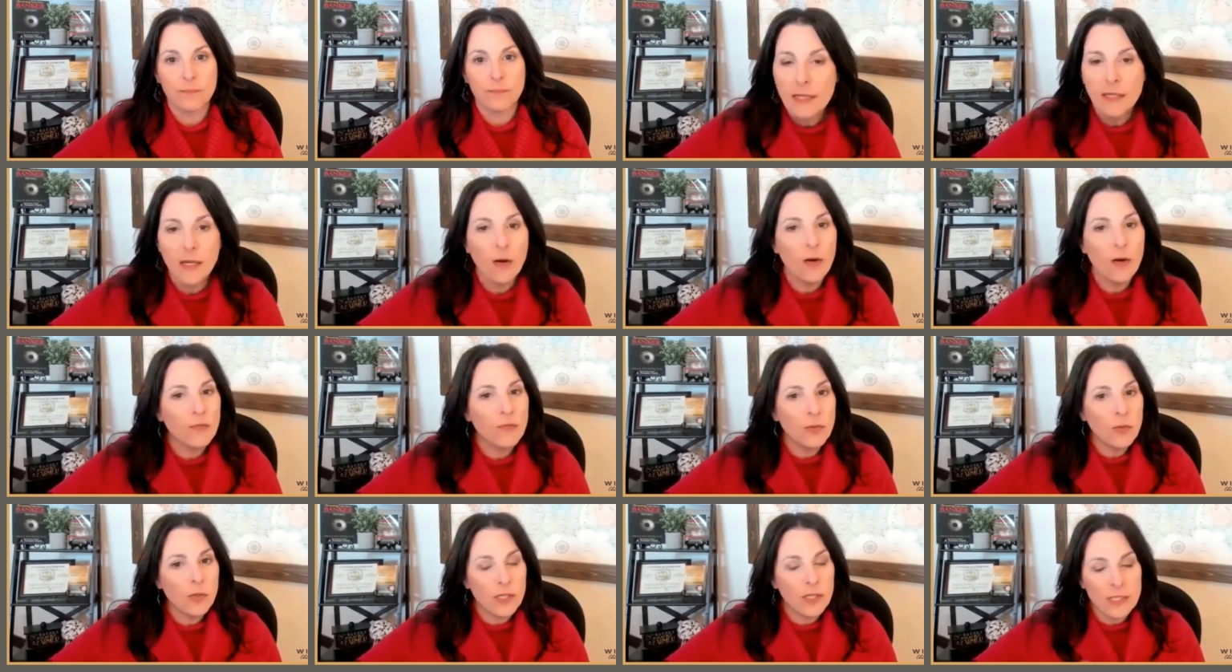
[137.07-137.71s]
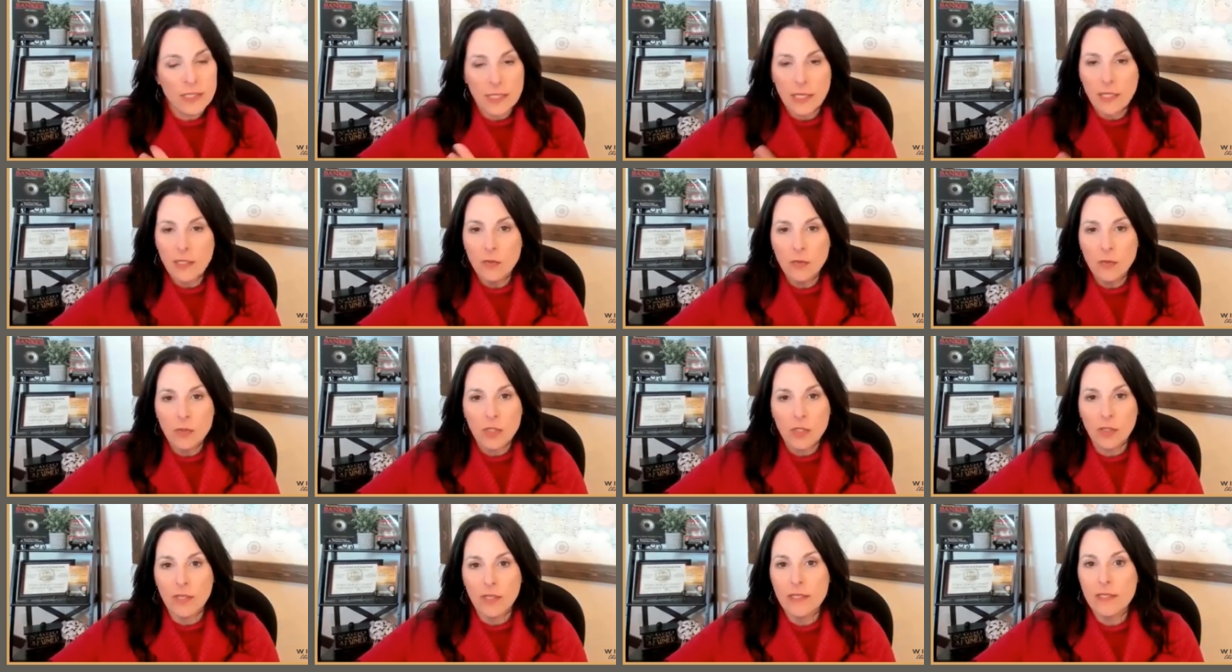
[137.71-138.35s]
Now, if you continue
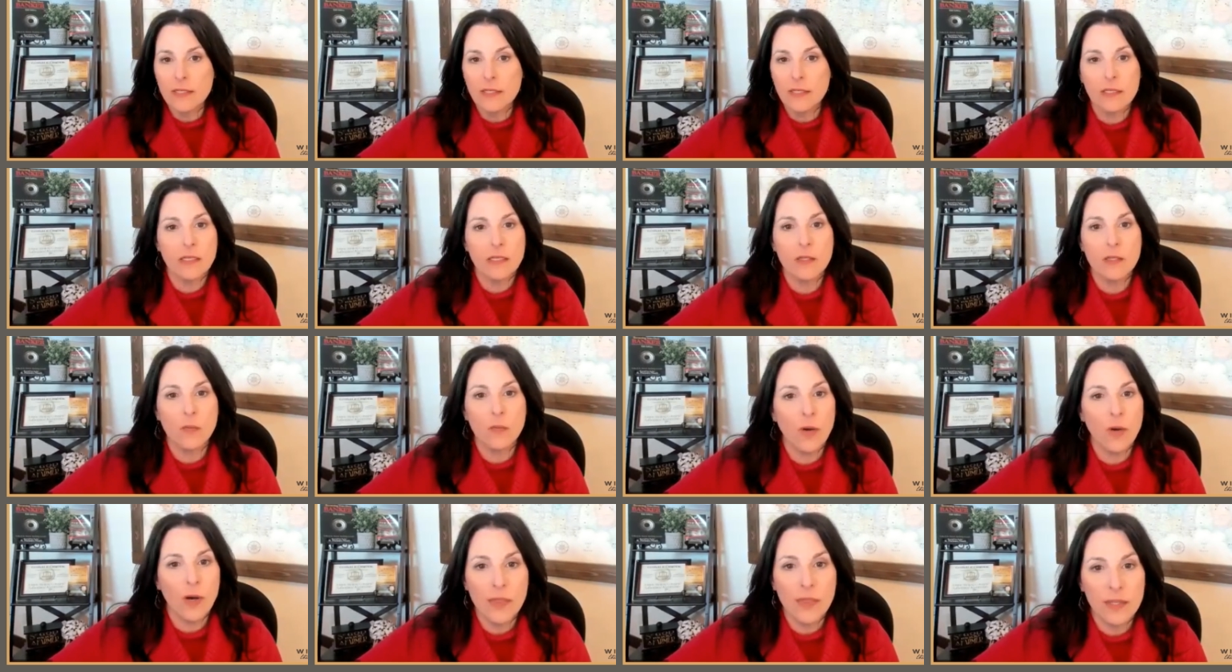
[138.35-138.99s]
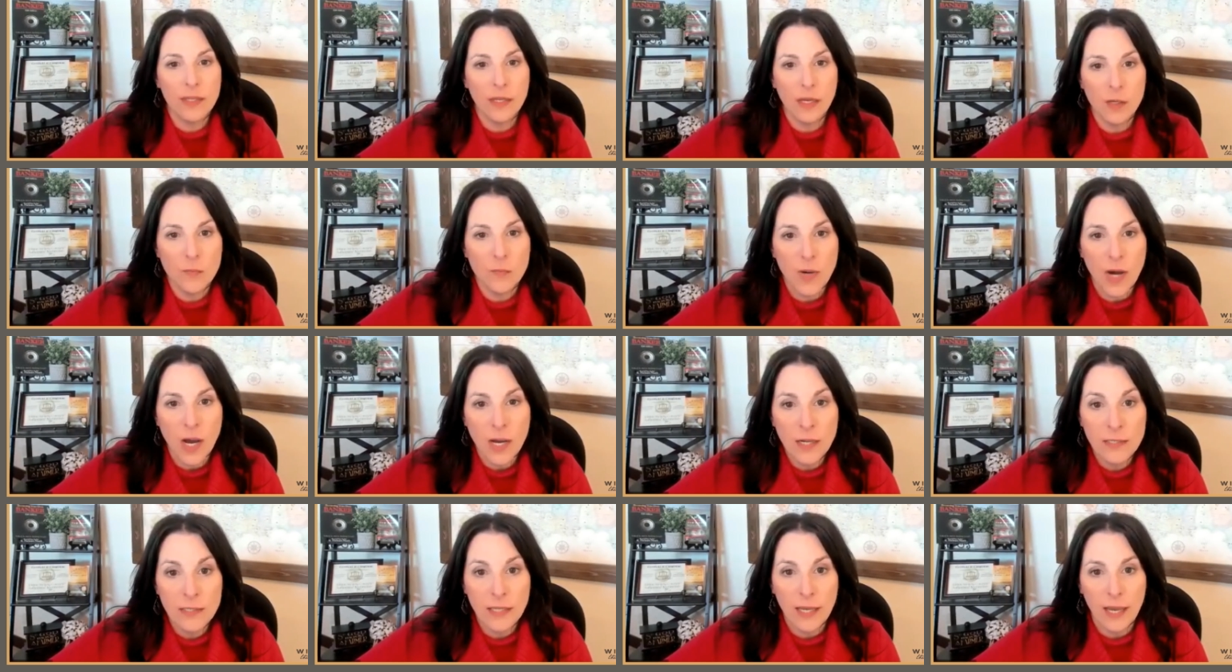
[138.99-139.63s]
to listen to the Wealthion
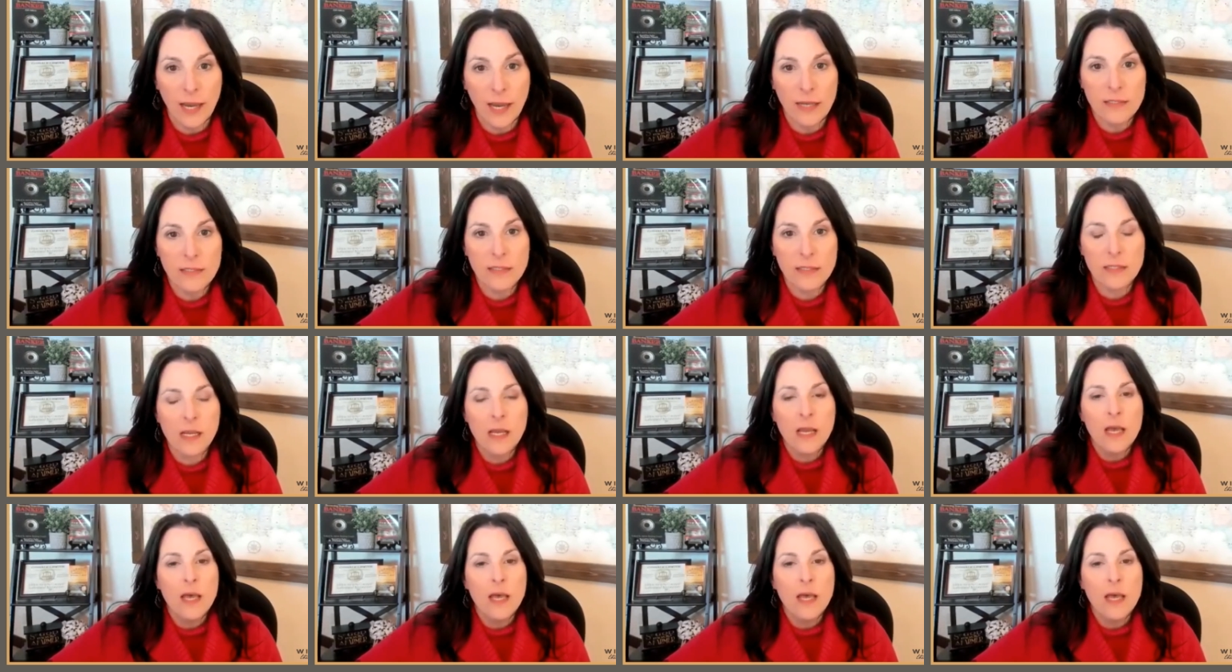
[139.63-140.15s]
podcast,